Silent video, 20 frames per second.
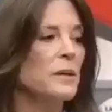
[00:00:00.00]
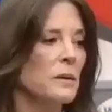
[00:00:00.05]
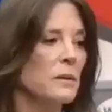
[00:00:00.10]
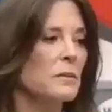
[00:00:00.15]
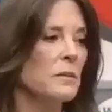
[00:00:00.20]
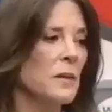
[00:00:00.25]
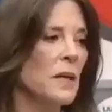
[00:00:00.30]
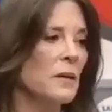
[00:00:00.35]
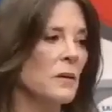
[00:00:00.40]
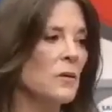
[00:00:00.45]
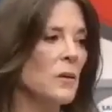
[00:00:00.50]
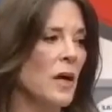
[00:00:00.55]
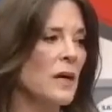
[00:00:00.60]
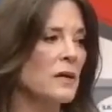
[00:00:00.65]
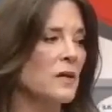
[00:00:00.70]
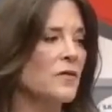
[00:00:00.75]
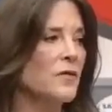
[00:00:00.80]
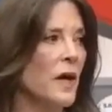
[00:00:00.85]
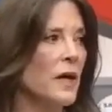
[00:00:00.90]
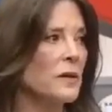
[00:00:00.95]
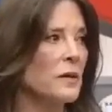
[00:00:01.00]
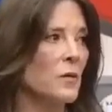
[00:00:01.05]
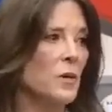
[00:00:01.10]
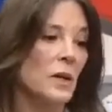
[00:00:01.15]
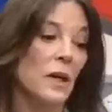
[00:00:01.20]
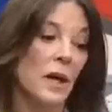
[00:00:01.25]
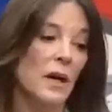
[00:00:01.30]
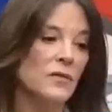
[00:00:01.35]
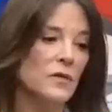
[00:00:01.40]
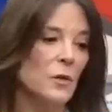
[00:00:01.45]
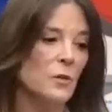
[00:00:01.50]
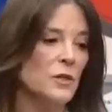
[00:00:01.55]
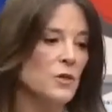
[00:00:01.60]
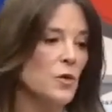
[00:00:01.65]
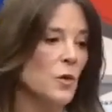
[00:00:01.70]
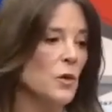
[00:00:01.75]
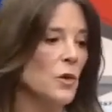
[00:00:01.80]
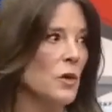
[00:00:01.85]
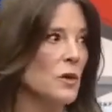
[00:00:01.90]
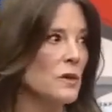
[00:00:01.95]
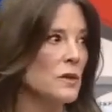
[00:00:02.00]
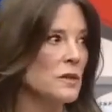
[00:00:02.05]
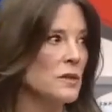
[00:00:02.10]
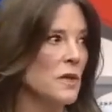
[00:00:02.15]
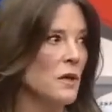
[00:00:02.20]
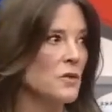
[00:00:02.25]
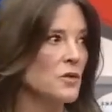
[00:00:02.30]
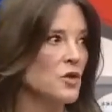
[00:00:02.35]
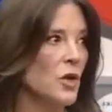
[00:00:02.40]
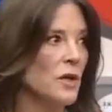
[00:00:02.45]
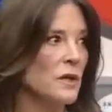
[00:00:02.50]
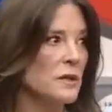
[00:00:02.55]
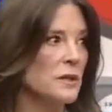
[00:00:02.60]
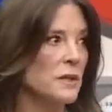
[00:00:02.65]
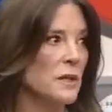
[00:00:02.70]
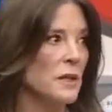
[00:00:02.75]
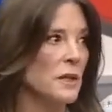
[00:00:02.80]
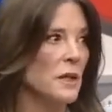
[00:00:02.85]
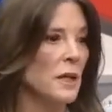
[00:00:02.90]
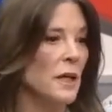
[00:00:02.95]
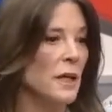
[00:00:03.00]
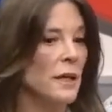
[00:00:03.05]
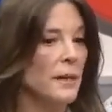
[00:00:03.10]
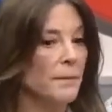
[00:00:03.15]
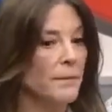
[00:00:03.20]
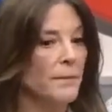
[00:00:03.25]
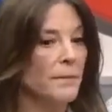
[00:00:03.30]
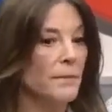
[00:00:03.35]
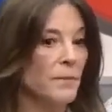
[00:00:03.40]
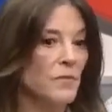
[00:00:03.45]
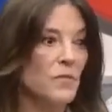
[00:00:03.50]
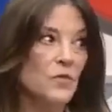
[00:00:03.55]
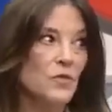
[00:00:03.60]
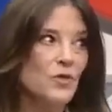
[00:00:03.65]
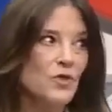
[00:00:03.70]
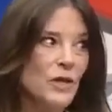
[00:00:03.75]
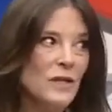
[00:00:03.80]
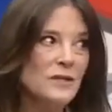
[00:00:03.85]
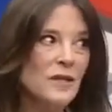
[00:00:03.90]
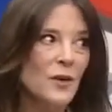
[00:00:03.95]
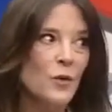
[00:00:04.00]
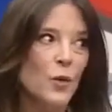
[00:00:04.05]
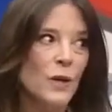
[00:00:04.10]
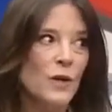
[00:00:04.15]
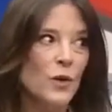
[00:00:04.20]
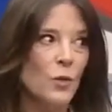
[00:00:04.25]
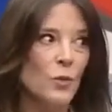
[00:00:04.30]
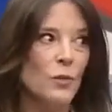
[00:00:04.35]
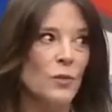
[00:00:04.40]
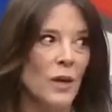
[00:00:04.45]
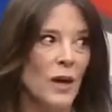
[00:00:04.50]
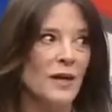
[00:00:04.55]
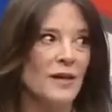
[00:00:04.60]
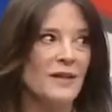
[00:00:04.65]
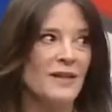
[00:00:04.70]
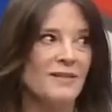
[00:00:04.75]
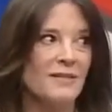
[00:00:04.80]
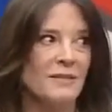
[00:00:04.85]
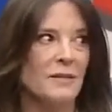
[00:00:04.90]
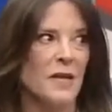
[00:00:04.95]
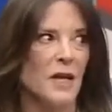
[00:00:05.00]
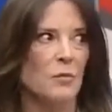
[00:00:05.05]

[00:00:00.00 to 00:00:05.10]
But they don't like the fact that we have so much going on in the South China Sea, just like we don't like that